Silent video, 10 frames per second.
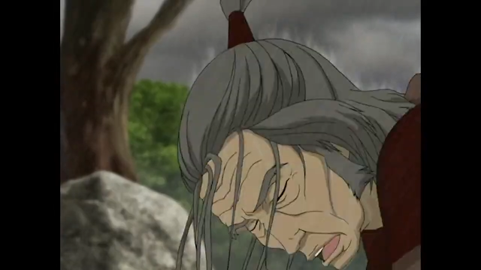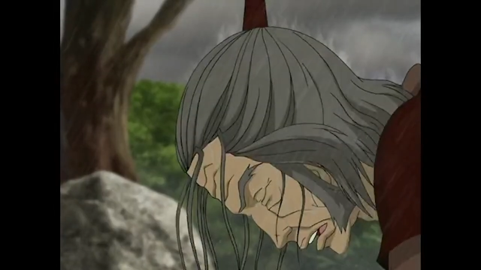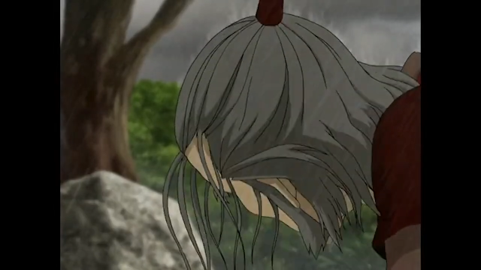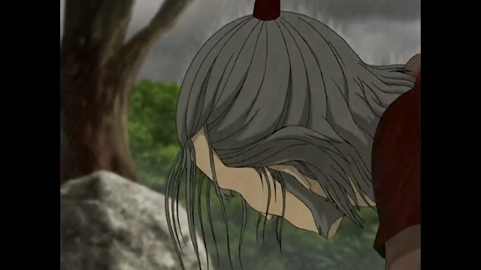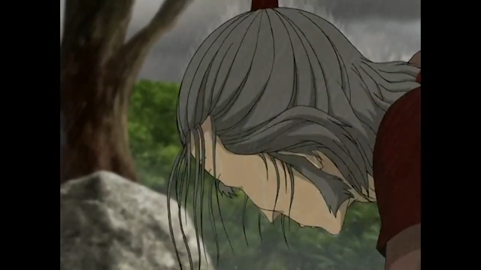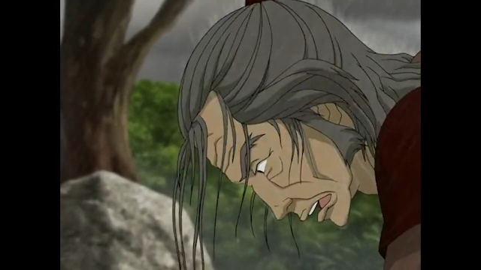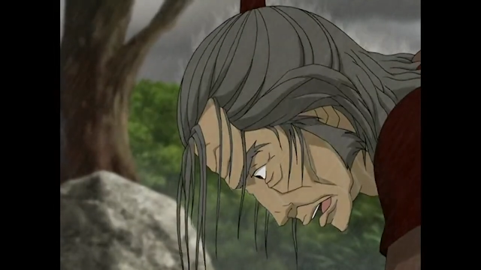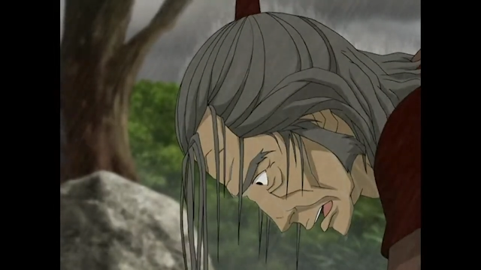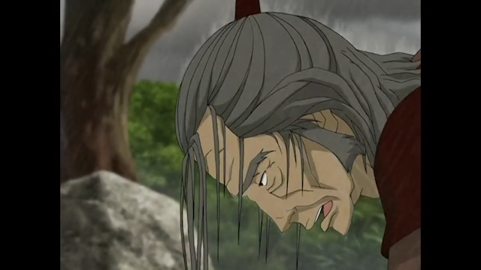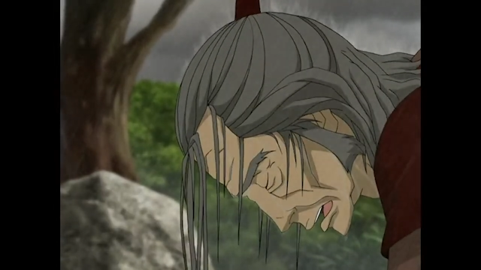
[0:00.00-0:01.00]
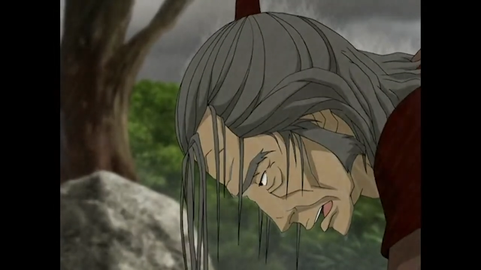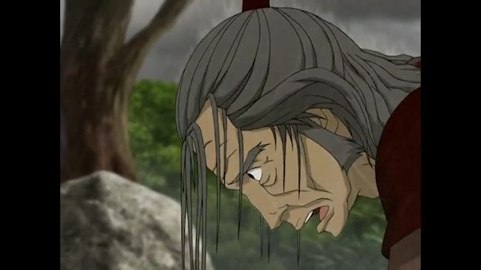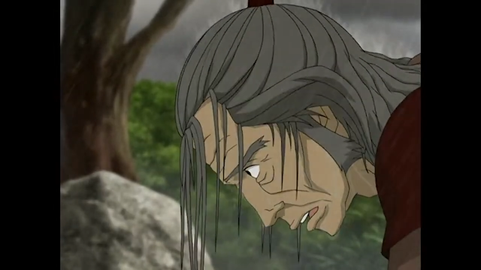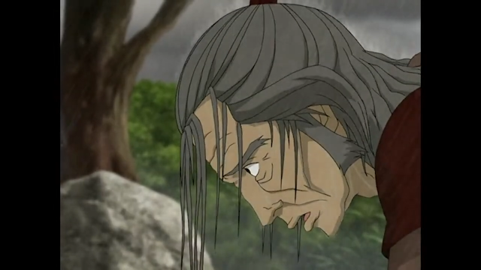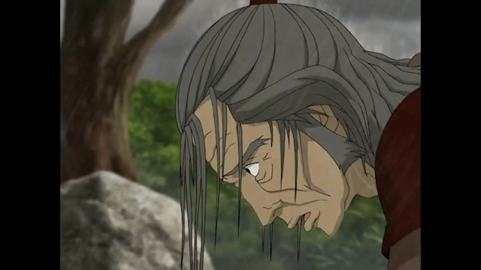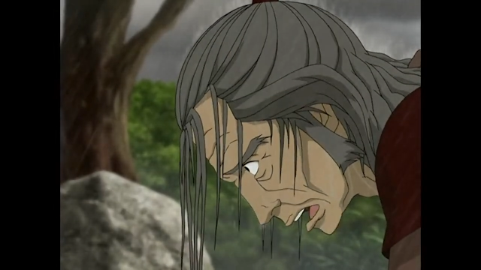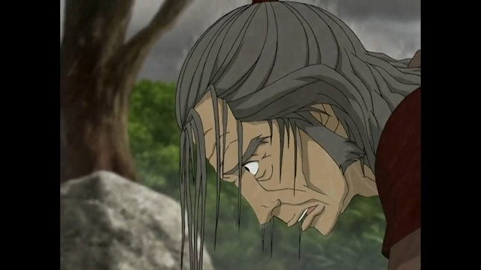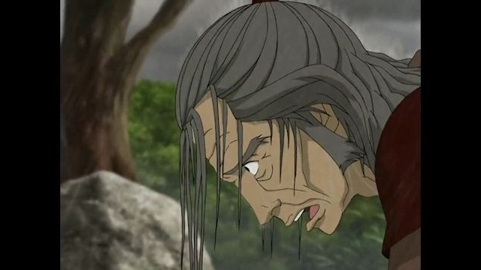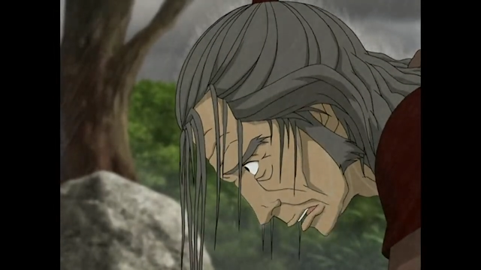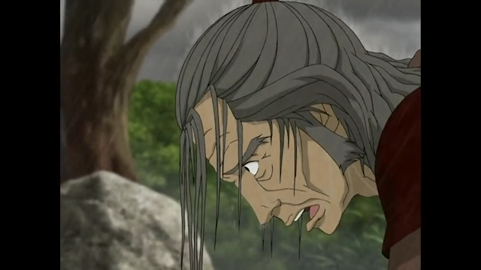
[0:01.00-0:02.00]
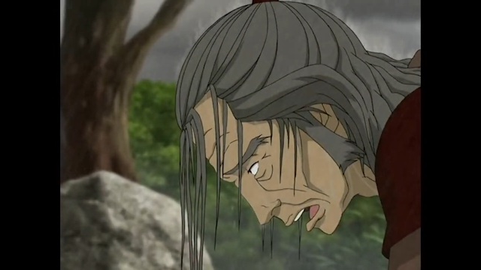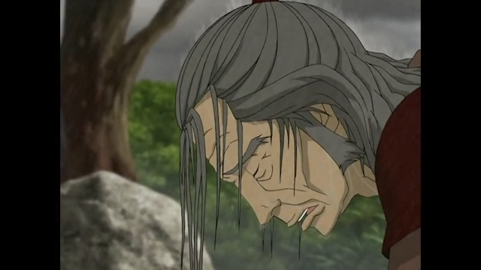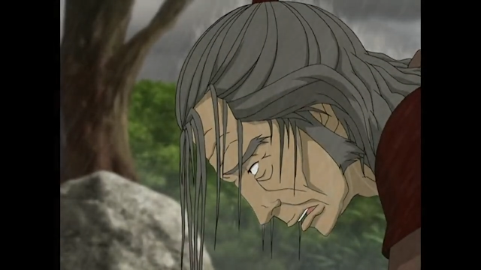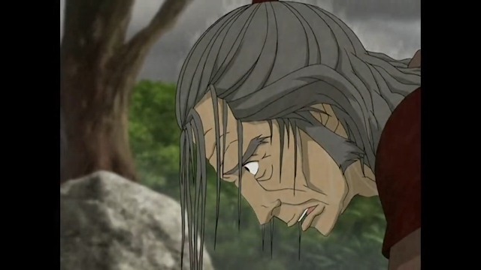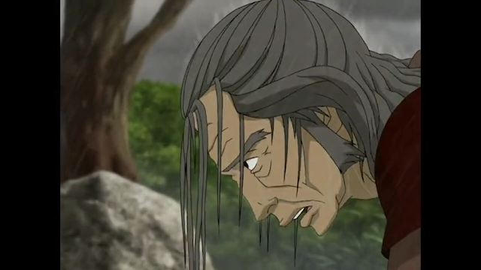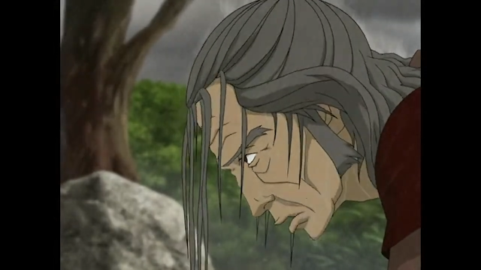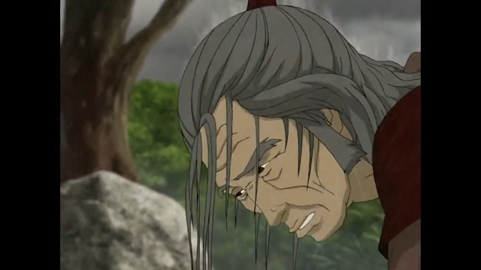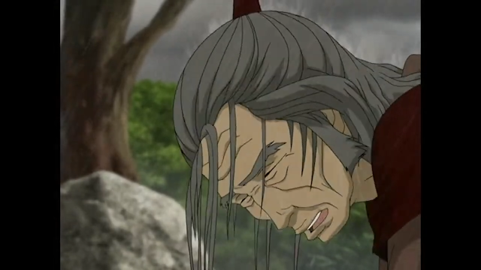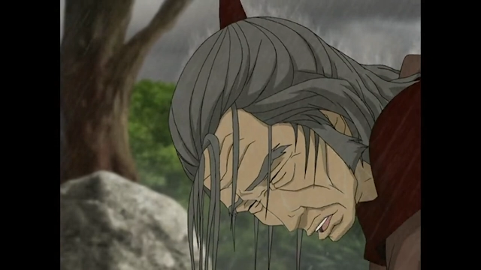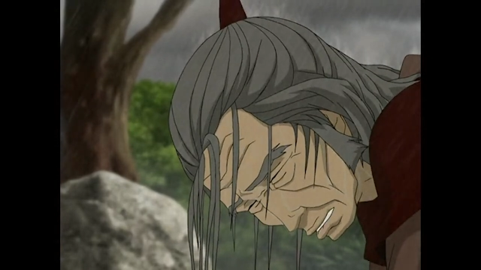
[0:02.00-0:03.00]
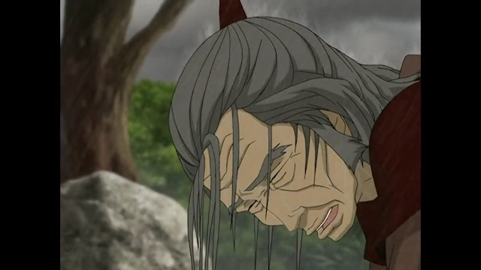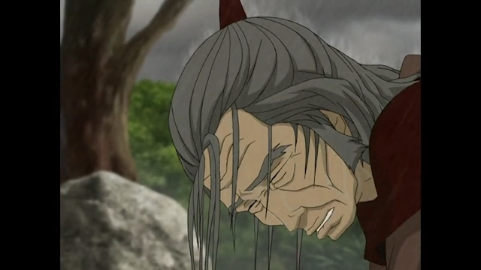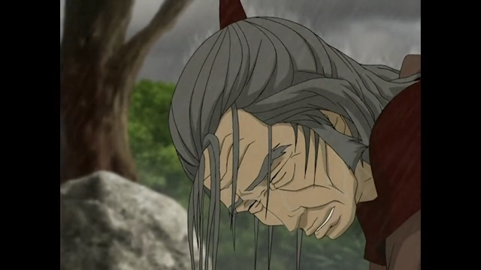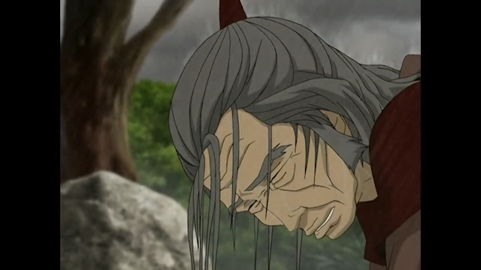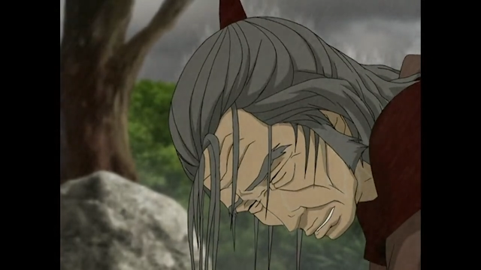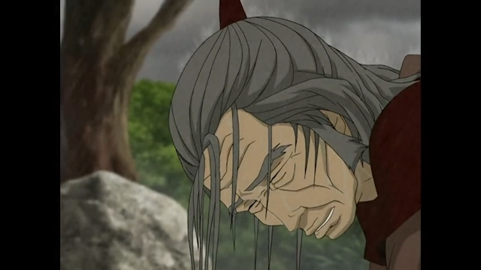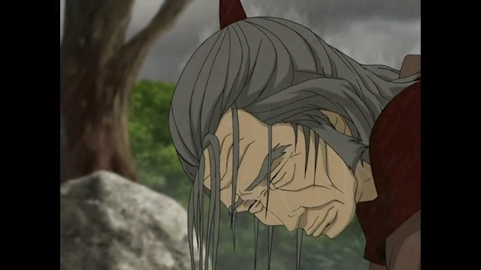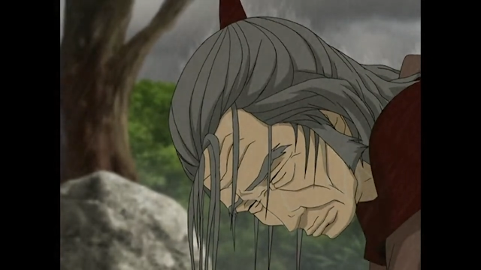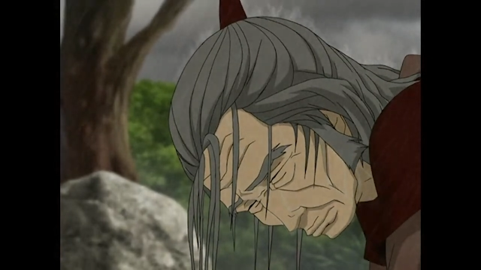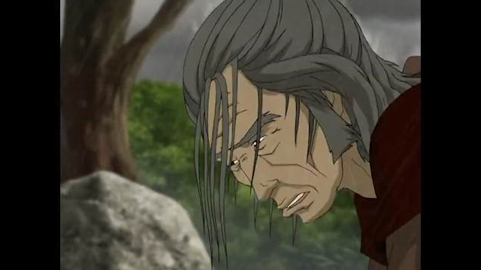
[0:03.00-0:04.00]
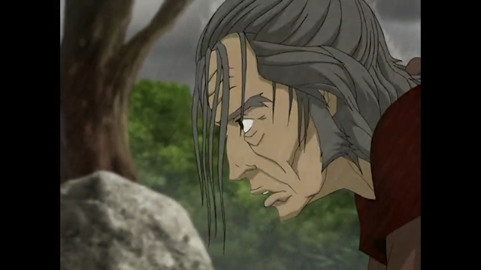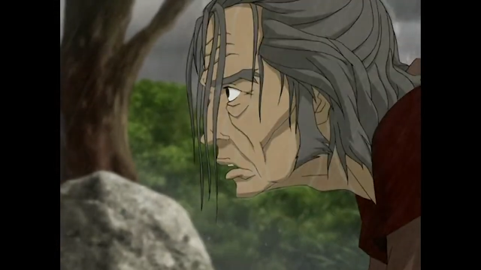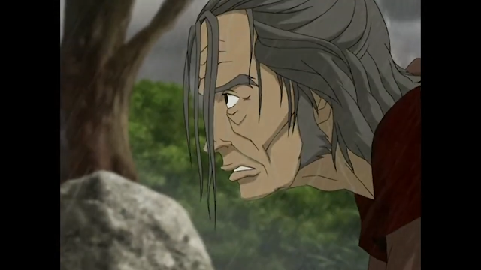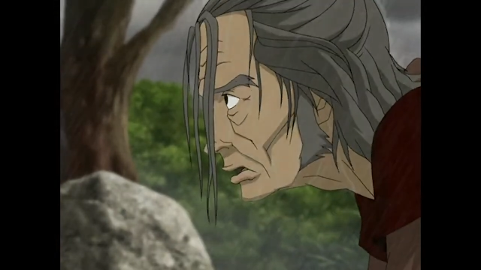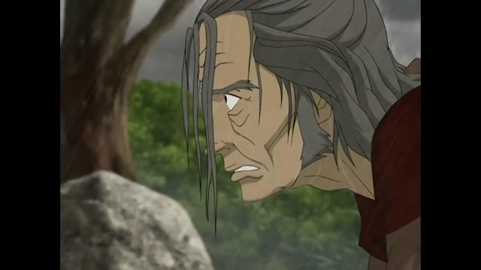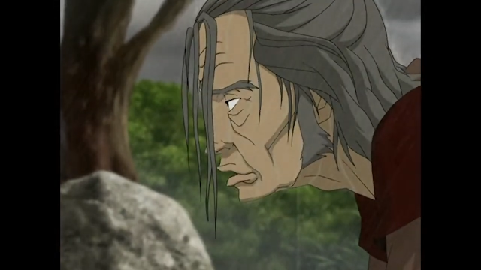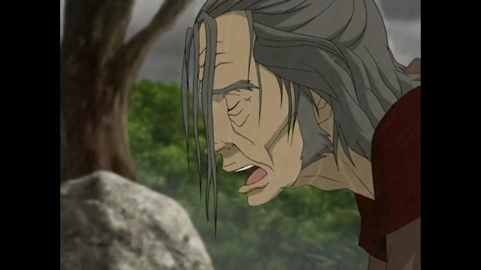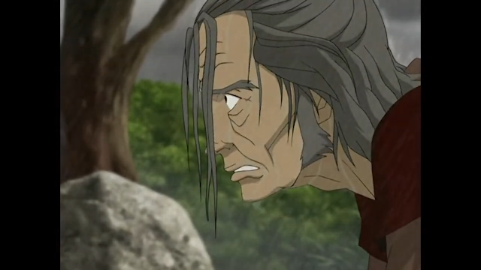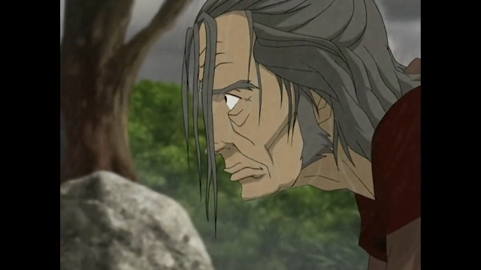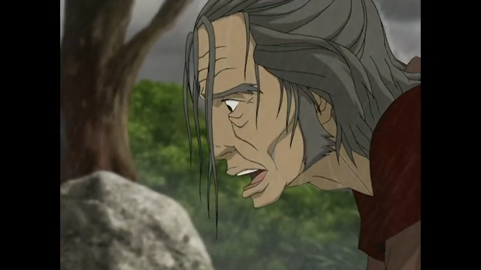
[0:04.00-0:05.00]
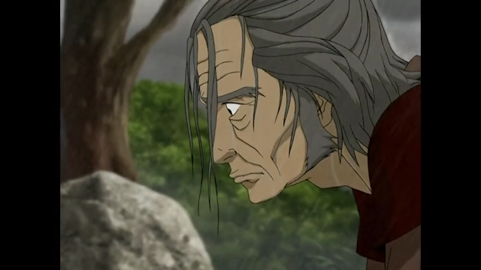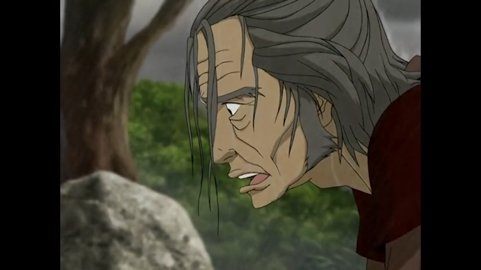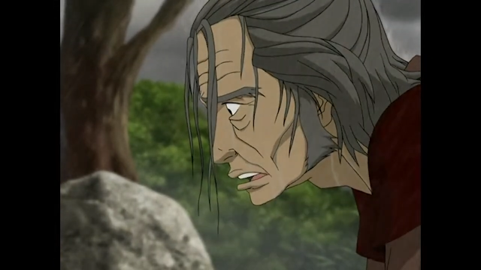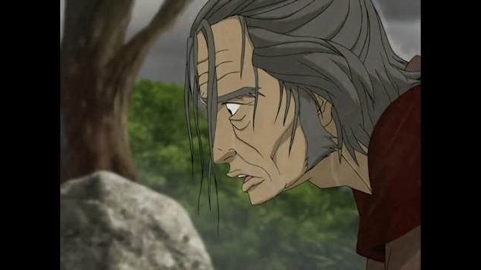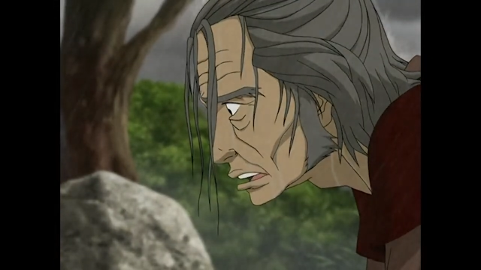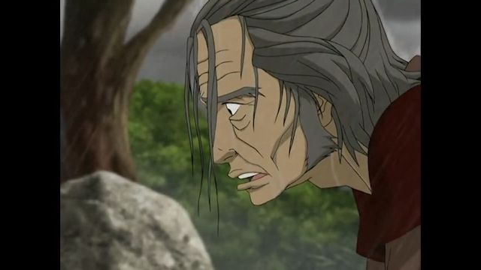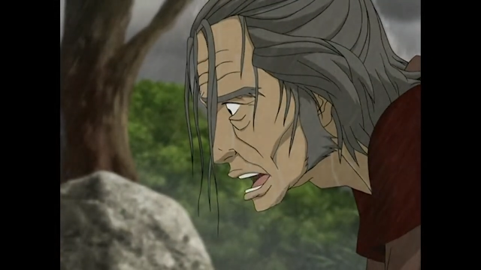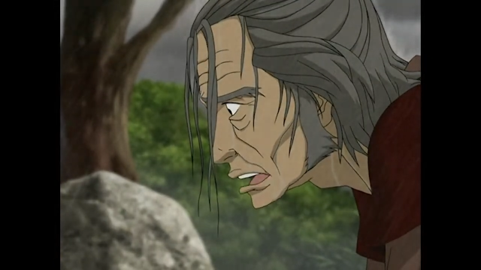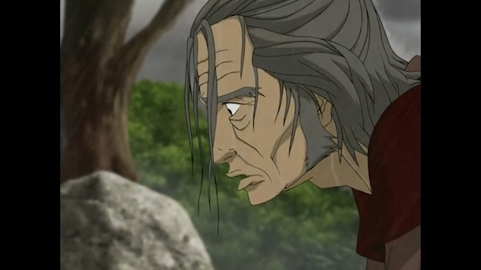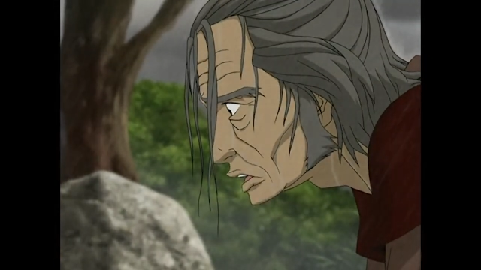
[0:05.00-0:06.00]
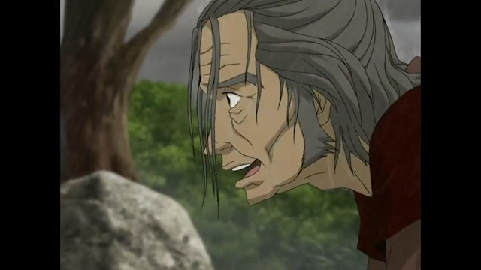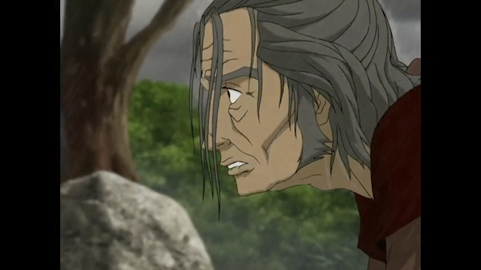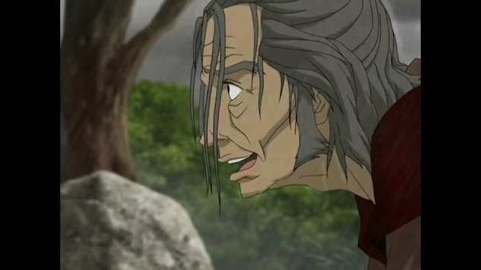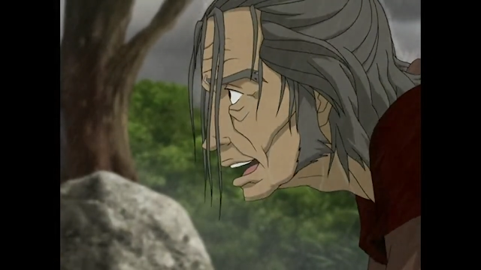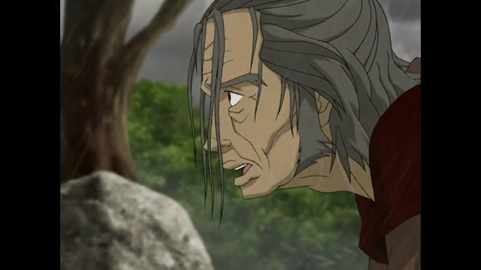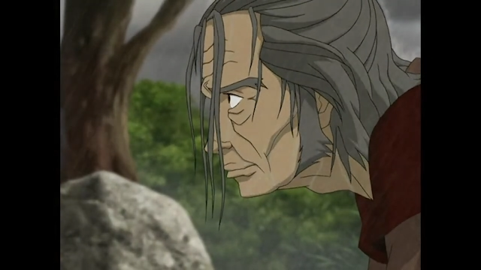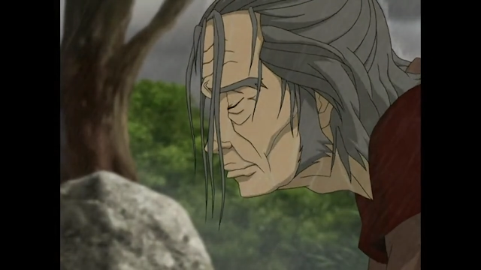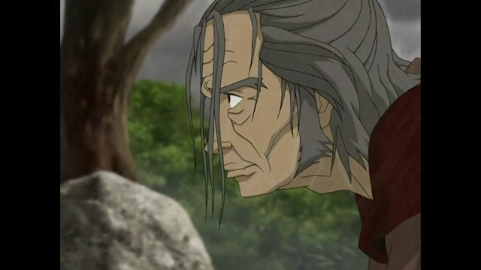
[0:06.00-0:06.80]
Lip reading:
No face is visible, so there are no lips to read.